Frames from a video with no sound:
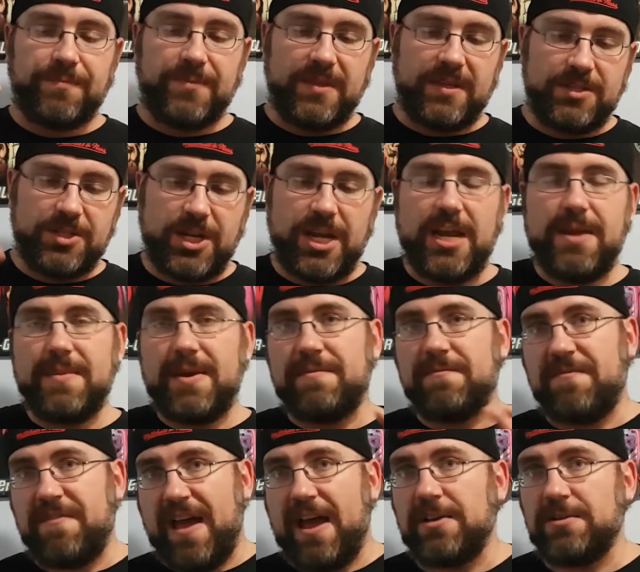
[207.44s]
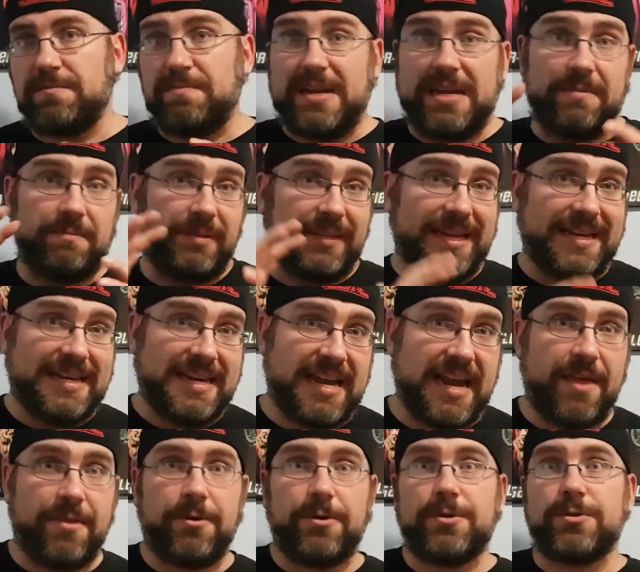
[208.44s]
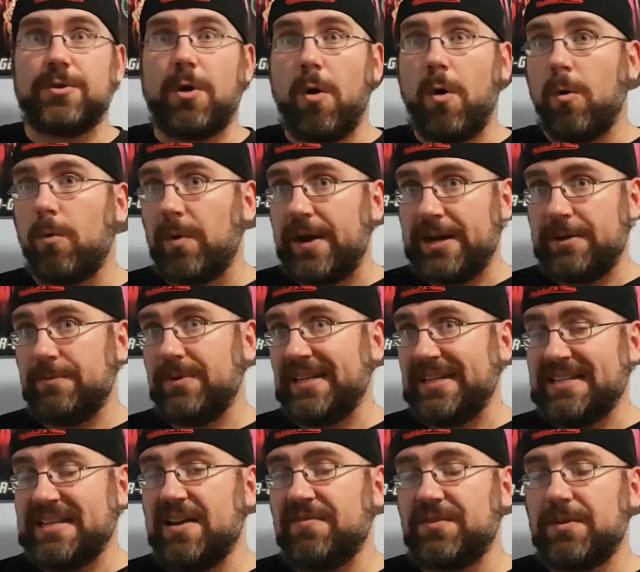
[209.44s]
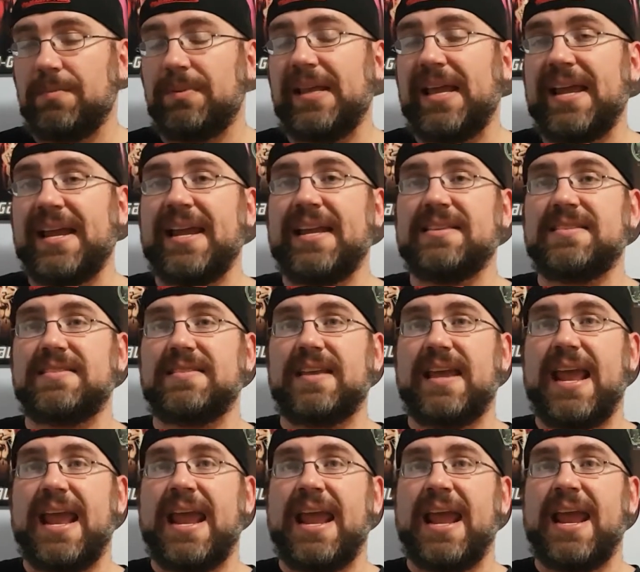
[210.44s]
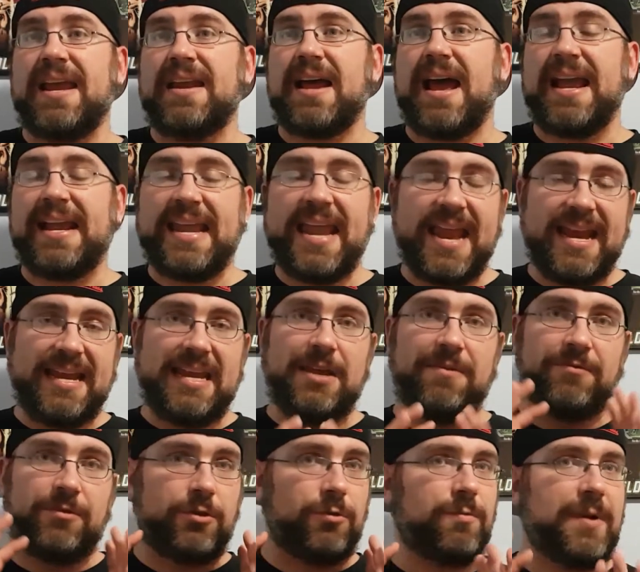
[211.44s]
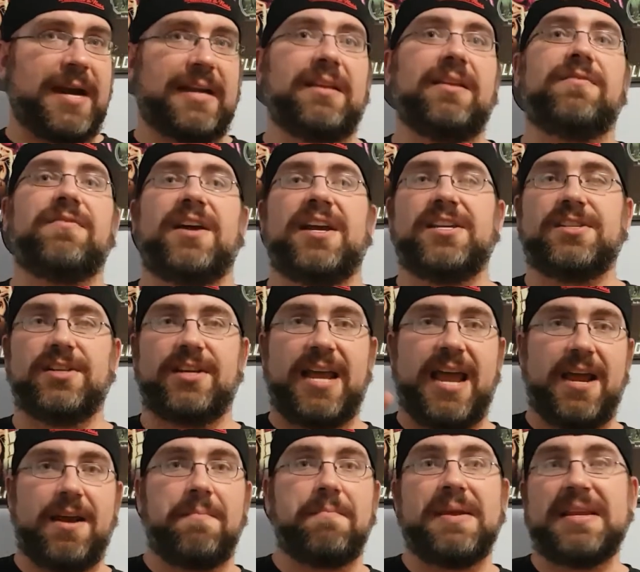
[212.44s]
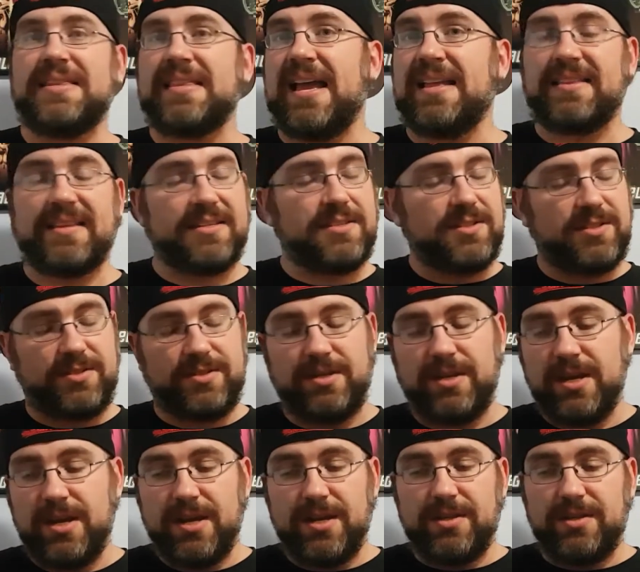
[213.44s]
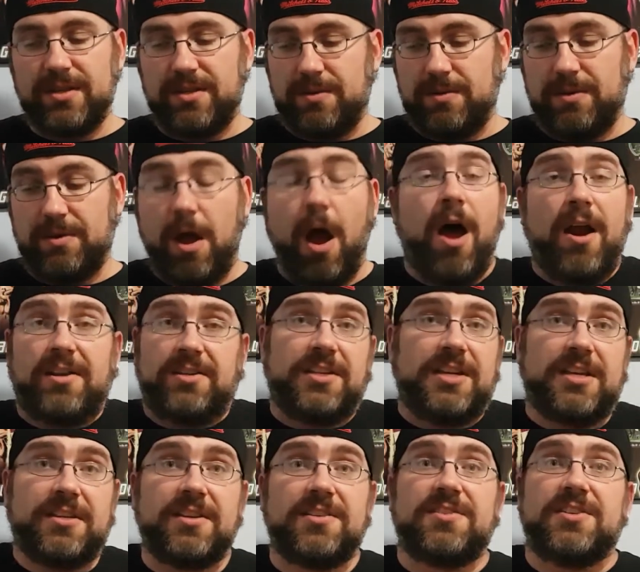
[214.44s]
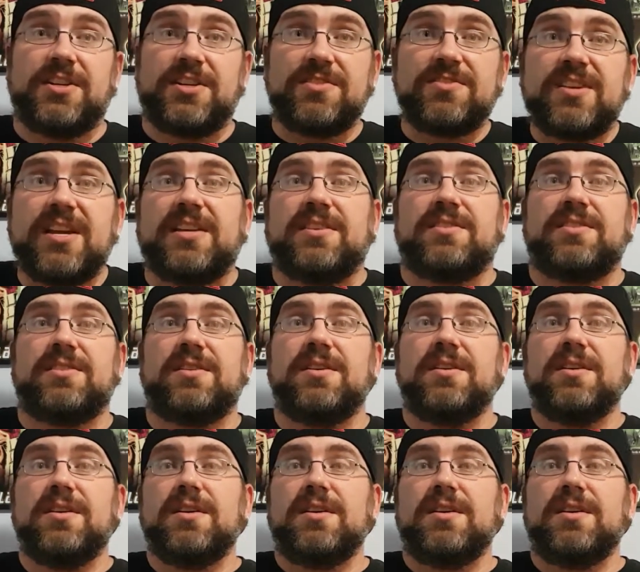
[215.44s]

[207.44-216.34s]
Jakeem and Faust being played together is already really tough to play against, and I can't give direct advice on how to beat that. That's honestly it doesn't exist.